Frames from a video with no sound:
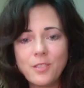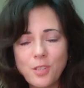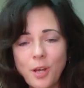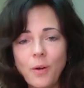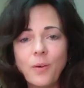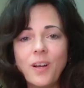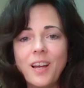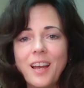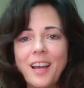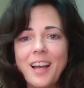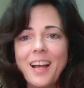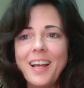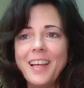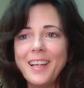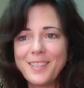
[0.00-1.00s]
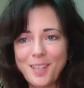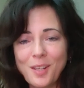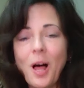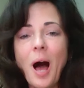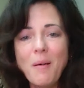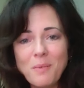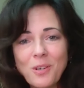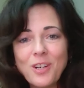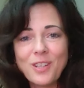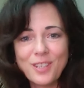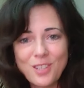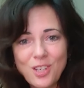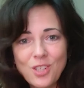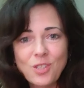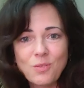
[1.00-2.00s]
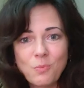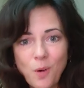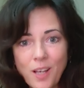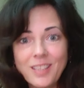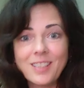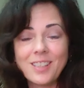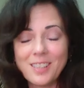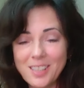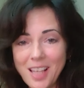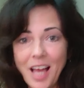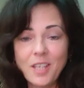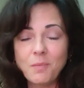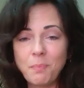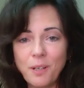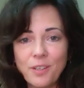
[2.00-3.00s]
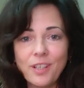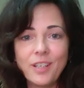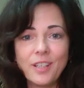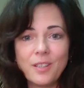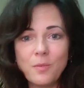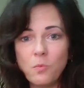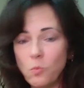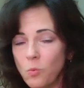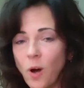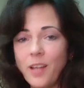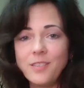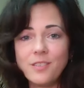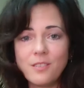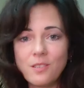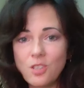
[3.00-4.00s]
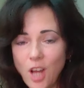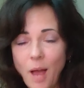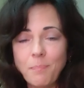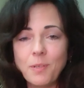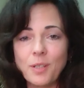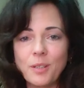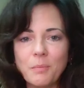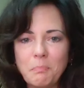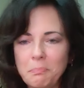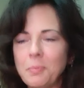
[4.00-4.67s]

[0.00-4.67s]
So it's a lot more than just one class period, one chapter.